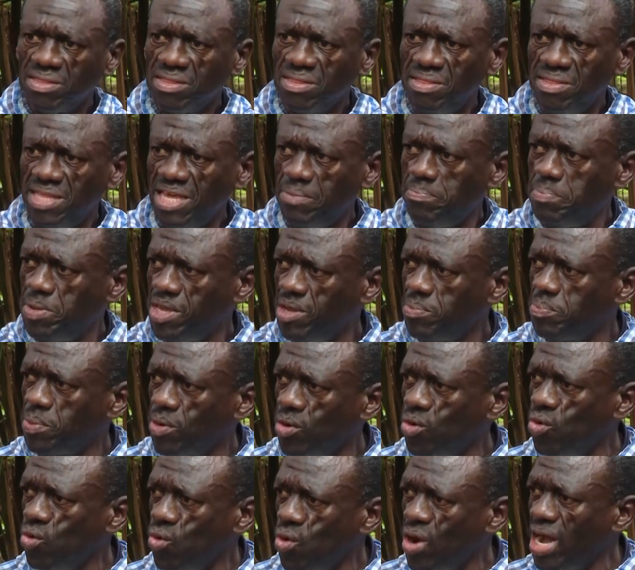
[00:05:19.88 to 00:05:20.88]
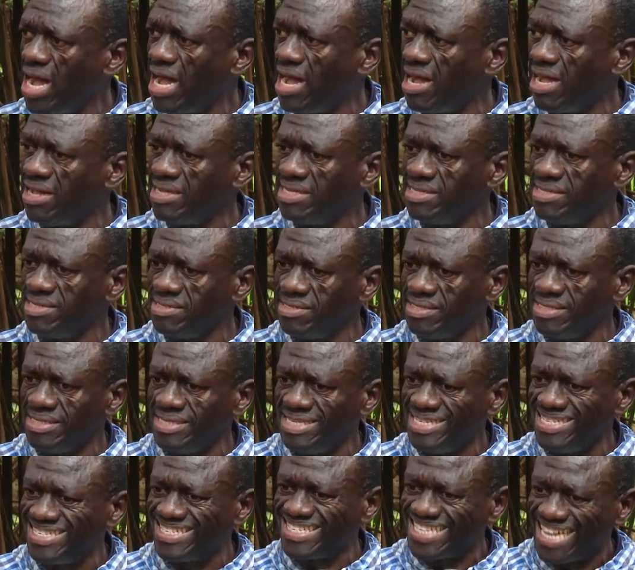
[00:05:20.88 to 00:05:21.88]
the people who are
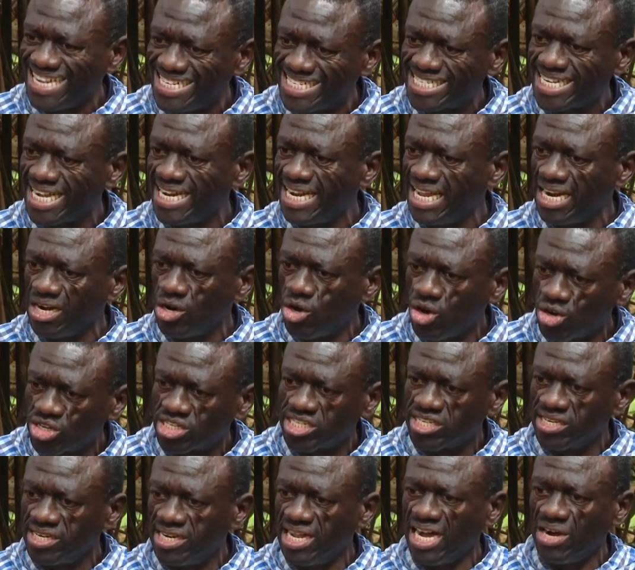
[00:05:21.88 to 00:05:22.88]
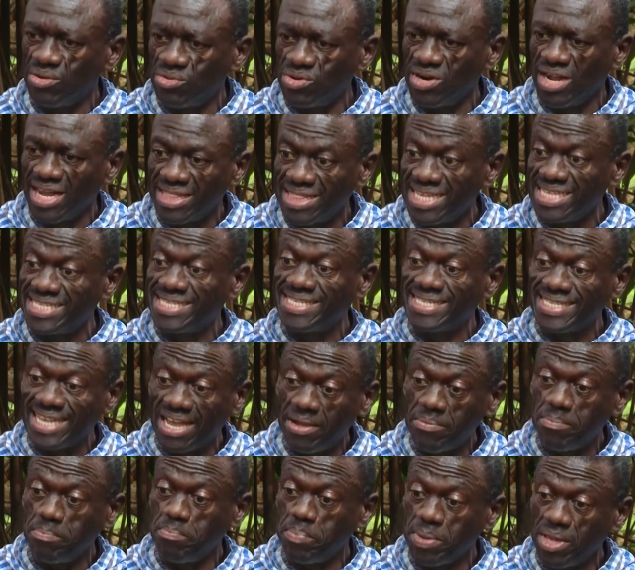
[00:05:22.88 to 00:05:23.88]
essentially locked down are the
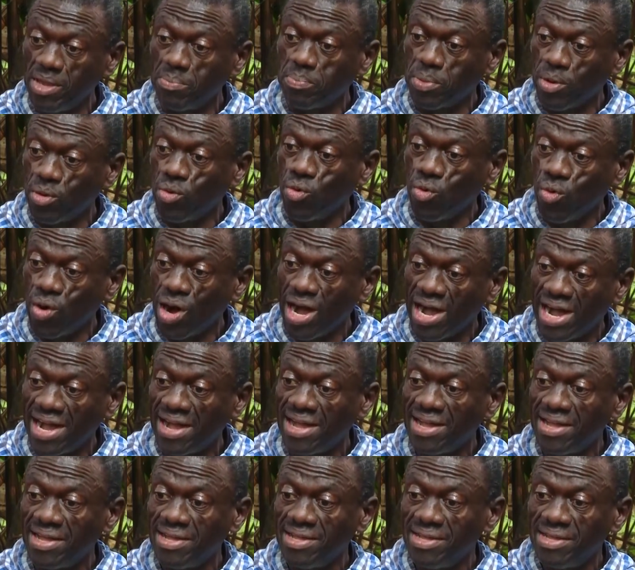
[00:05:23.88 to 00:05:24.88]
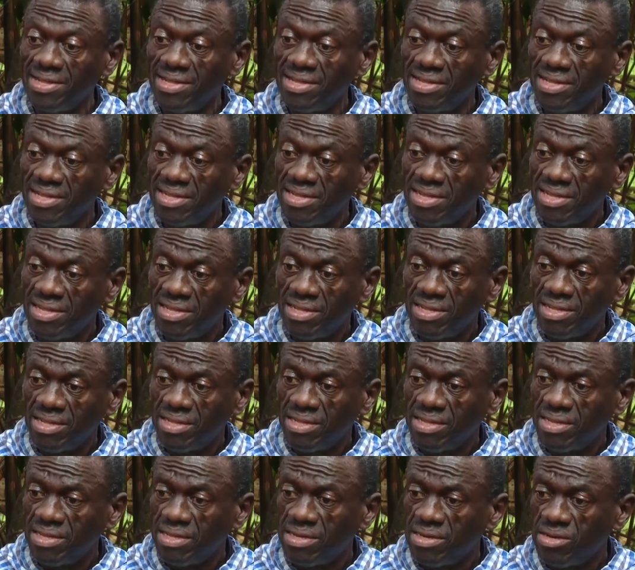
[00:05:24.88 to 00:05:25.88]
same people who are
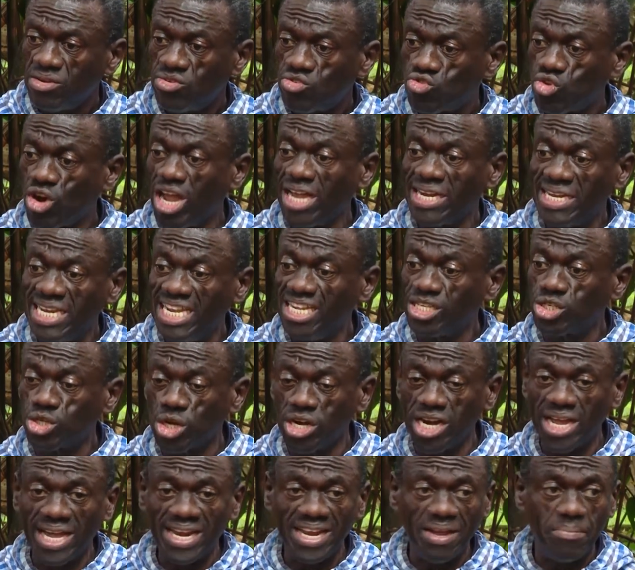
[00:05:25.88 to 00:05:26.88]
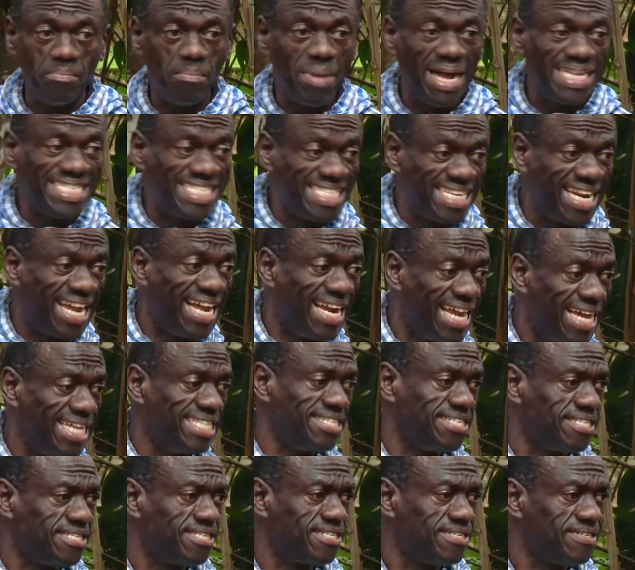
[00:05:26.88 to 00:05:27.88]
traditionally
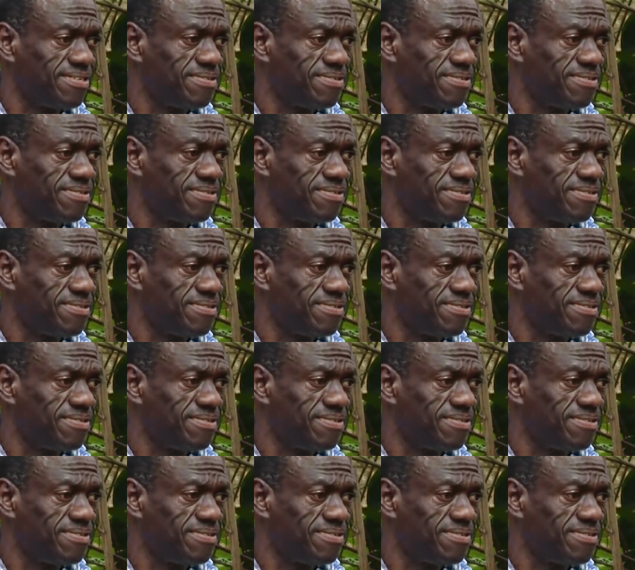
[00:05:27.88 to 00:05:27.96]
marginalized.